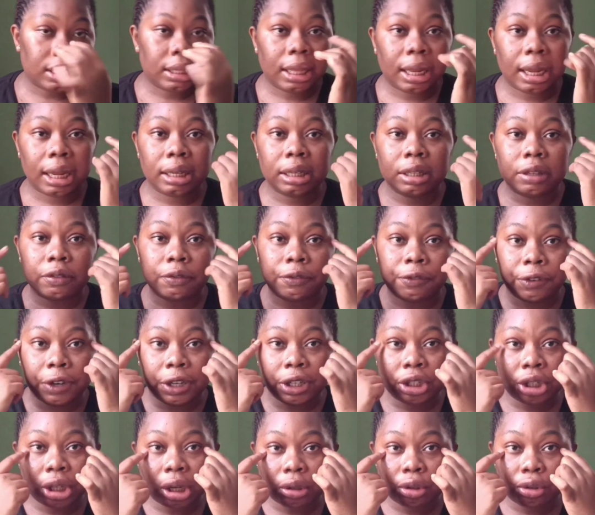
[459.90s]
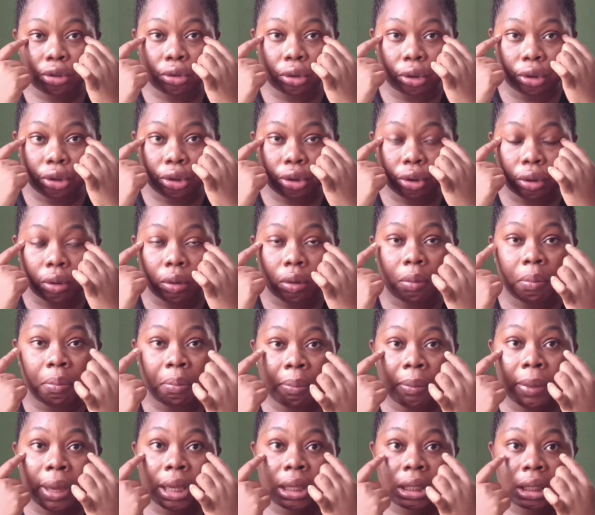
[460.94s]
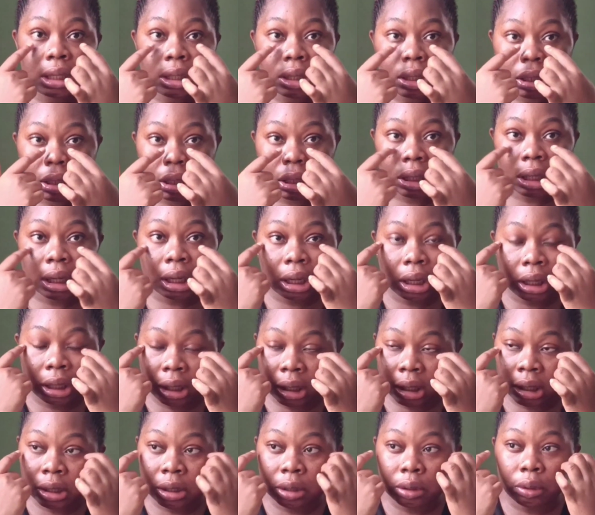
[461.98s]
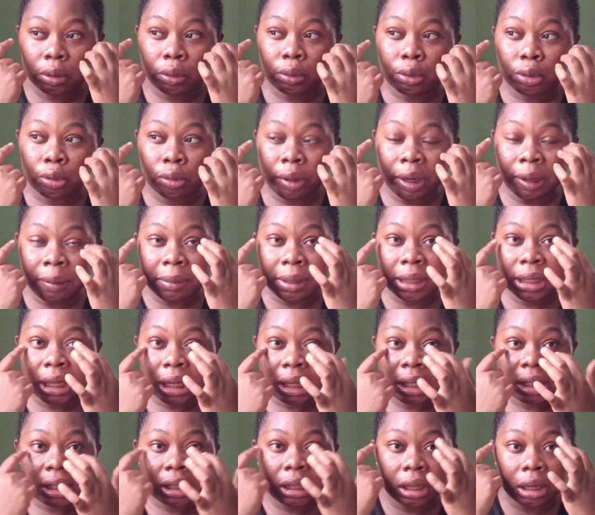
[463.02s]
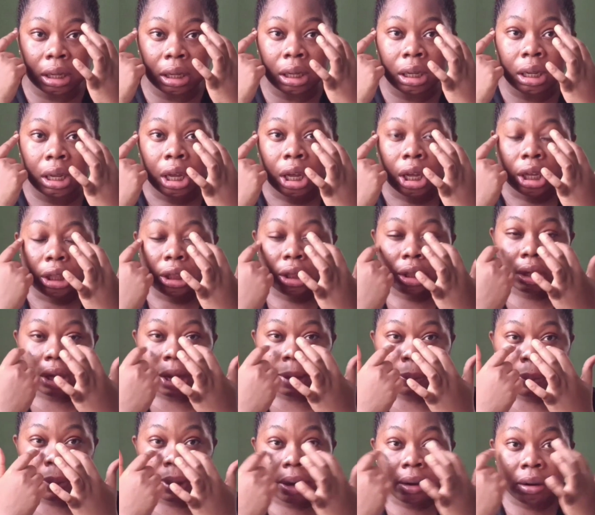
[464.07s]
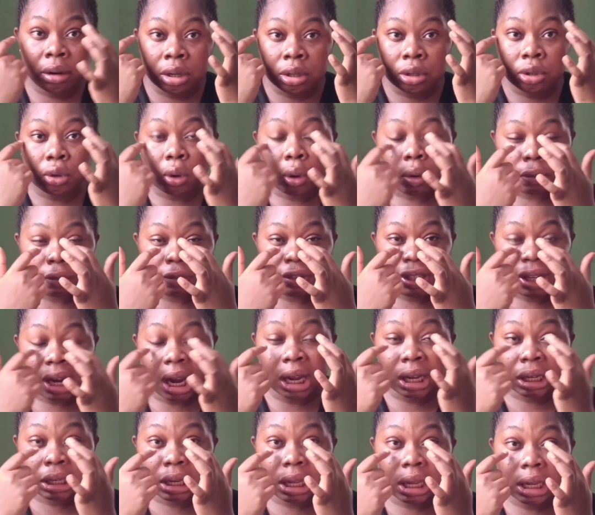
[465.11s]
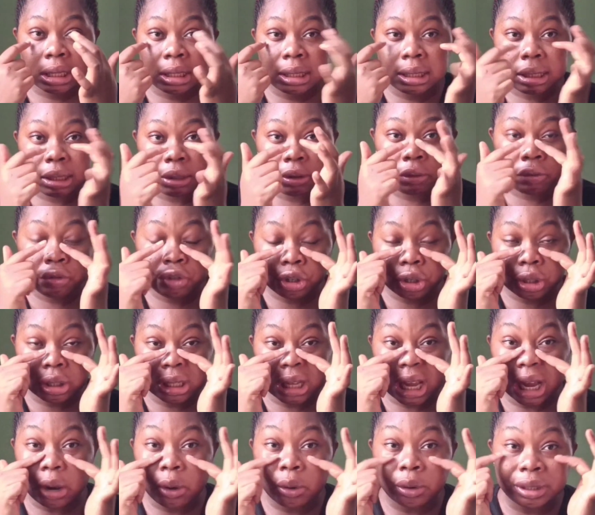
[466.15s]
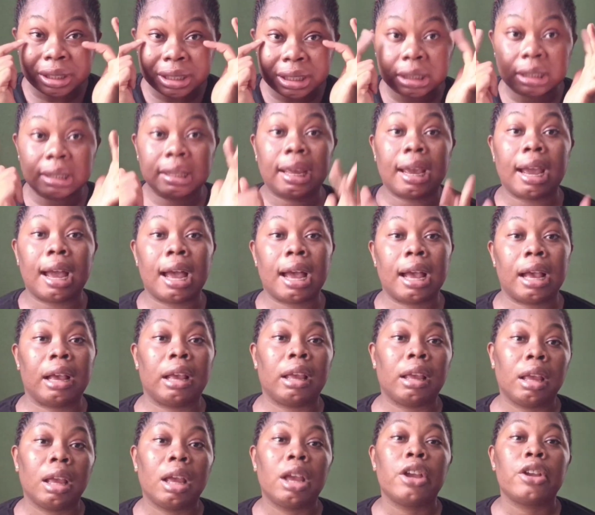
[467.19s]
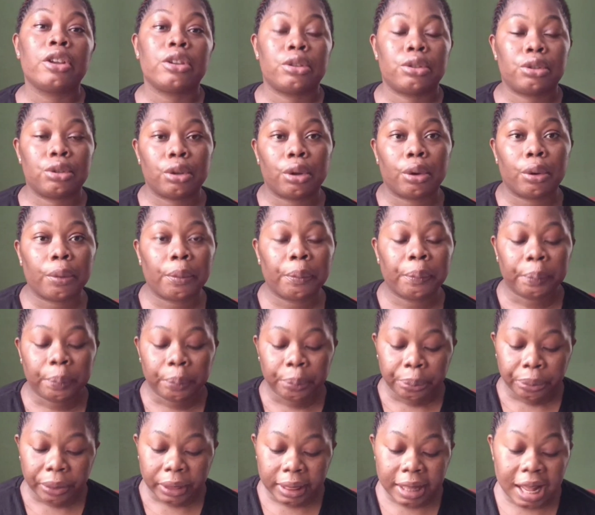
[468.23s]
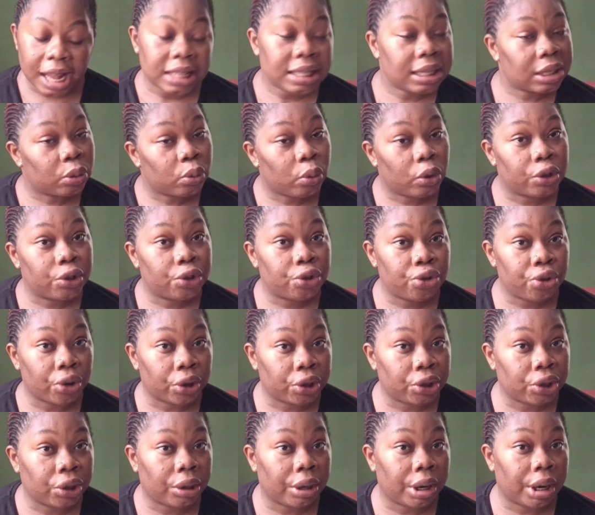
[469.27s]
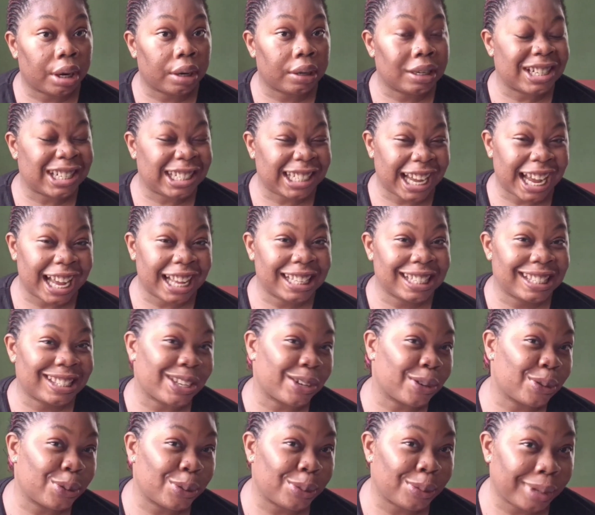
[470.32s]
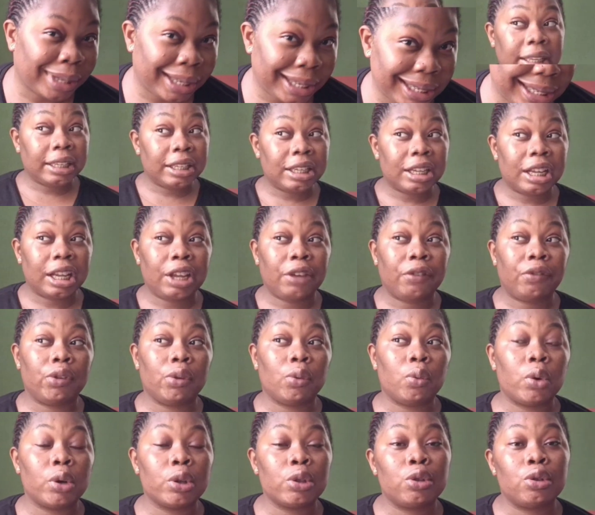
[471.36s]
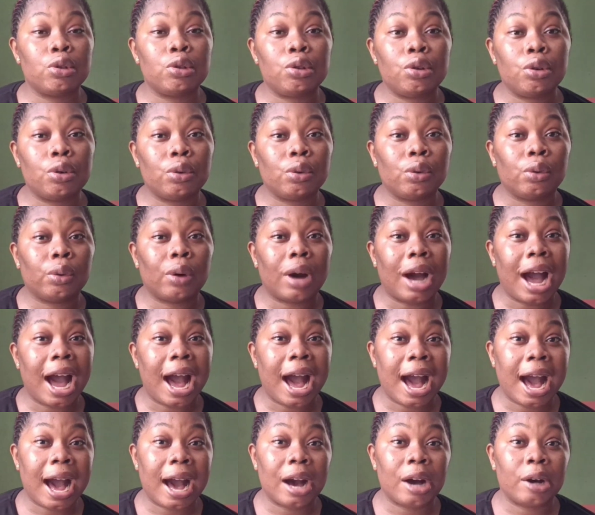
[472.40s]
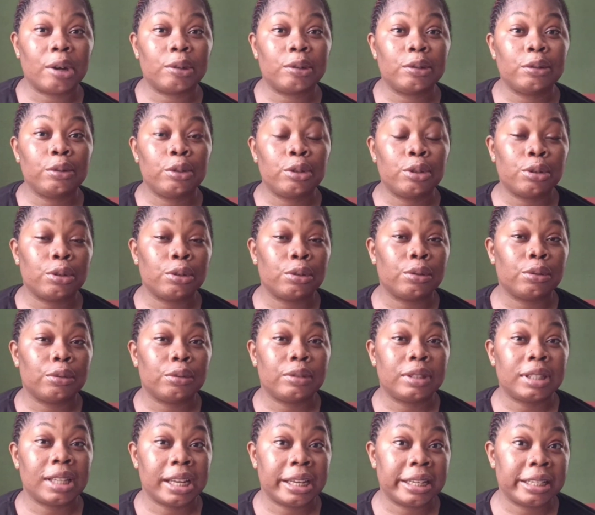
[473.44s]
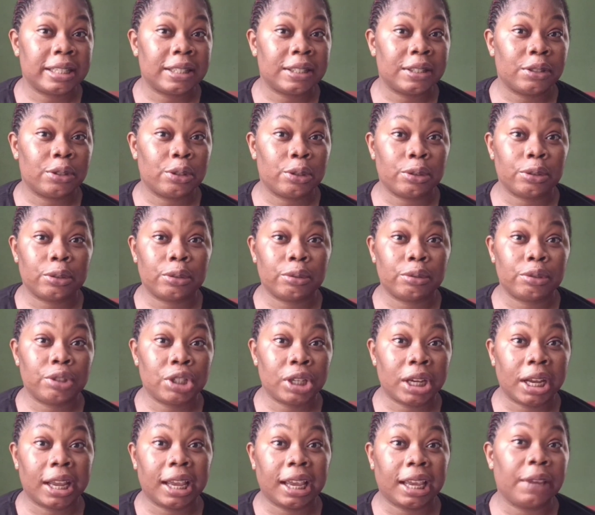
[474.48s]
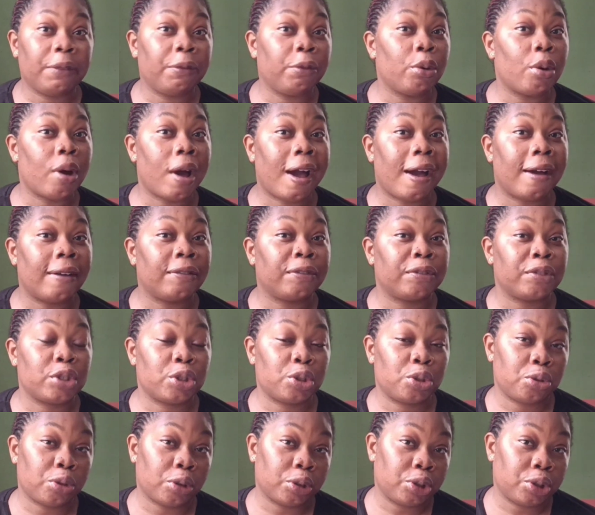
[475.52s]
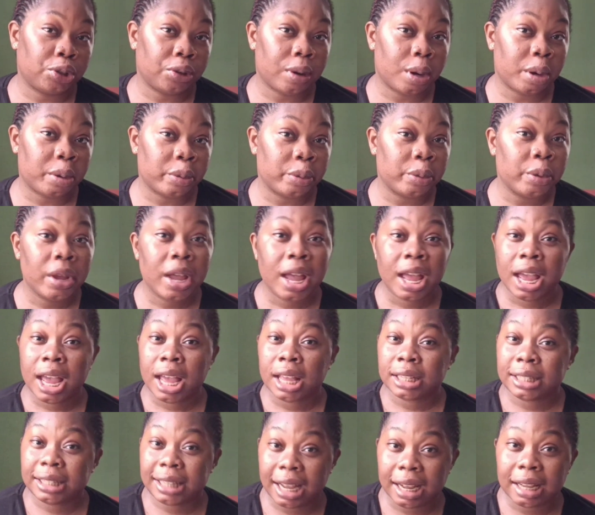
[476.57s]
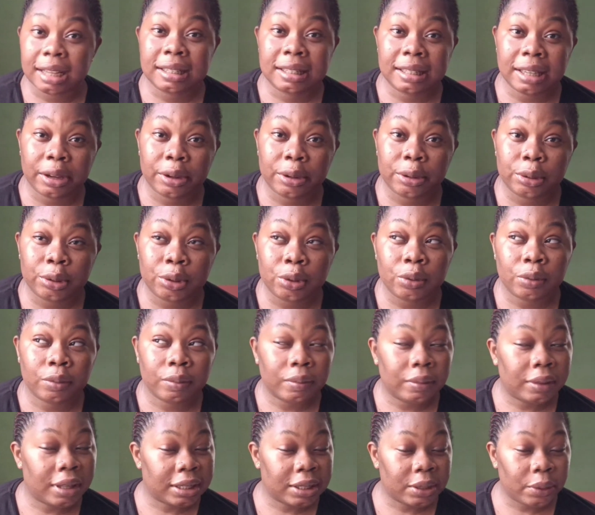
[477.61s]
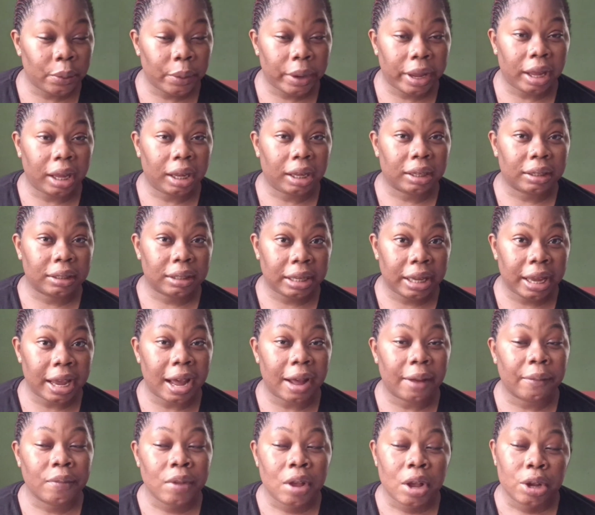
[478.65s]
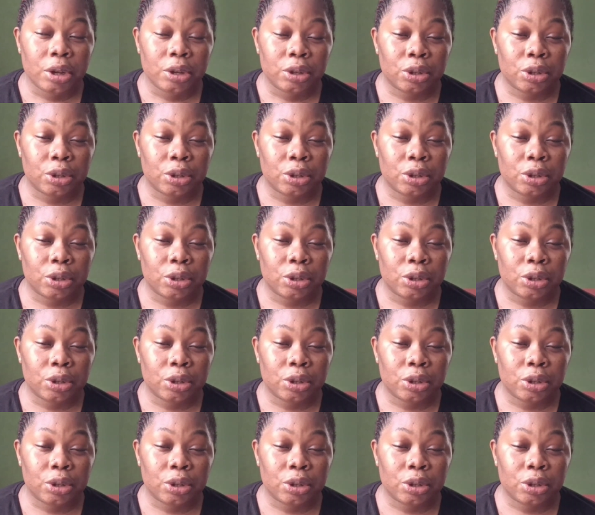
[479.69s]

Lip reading: and then the facial structure makes it to imitate the appearance of darkness just under their eye. So that is what structural dark circle is. And if you want to know how to test to check if you have structural dark circle, there's a way. Yeah,